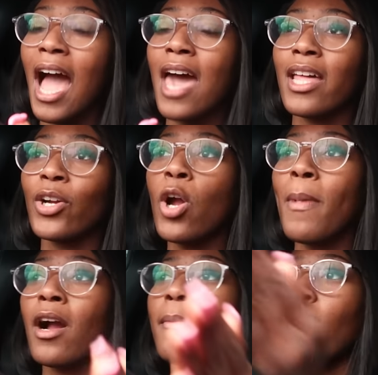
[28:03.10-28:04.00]
and I go
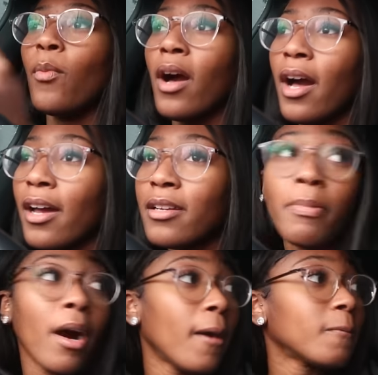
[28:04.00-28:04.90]
back on my word.
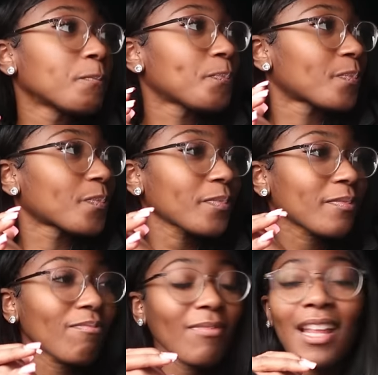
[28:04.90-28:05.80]
But
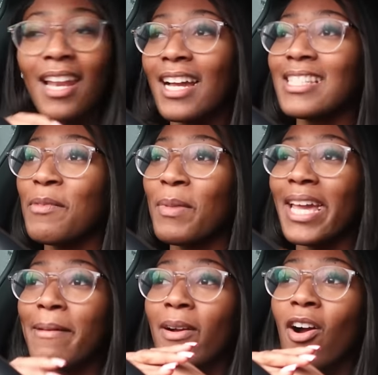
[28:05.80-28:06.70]
like I said, when
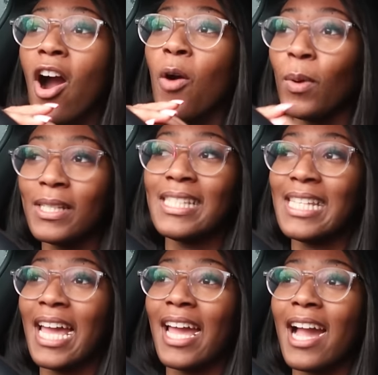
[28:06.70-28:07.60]
I get my car on
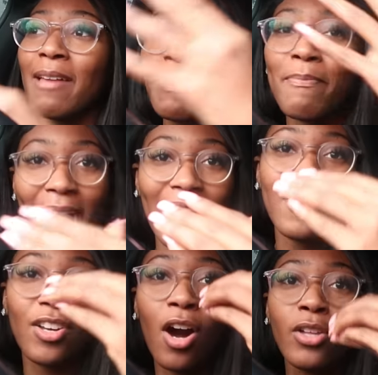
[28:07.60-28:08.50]
Wednesday, I can be back
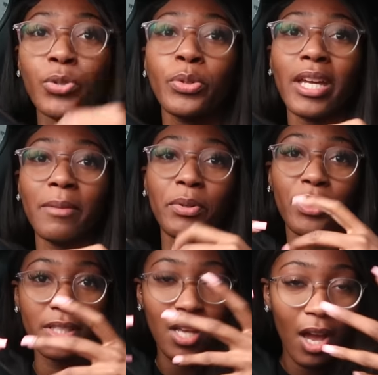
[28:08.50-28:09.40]
in the car talking,
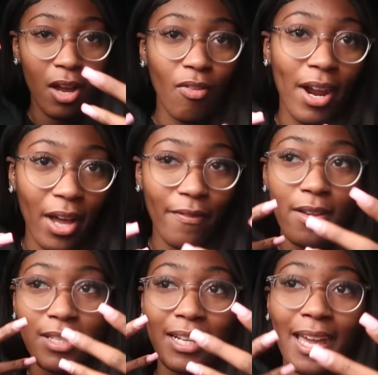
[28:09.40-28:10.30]
because right now, if
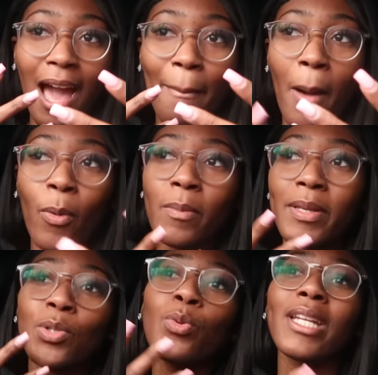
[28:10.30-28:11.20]
I was on a cab, I wouldn't
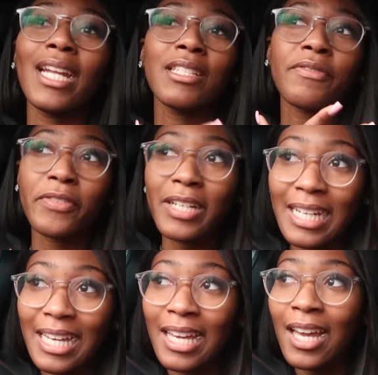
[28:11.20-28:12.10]
be talking as
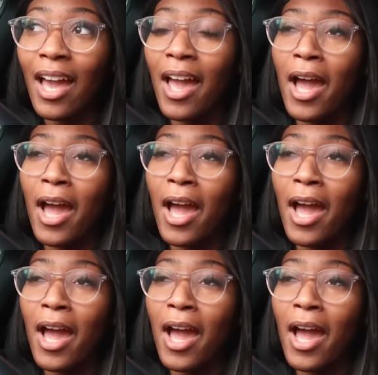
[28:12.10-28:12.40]
freely,